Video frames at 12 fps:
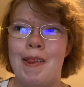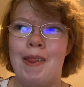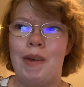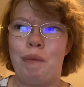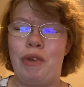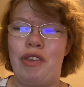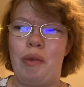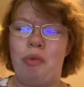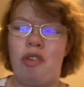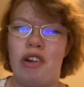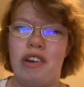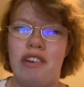because I'm
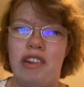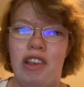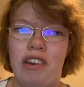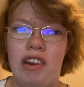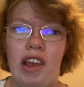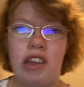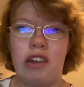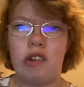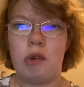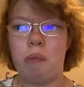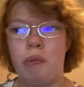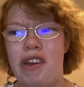starting to get
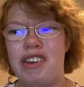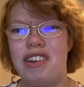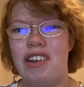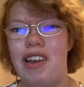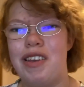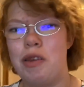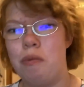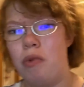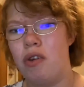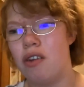tired, but I am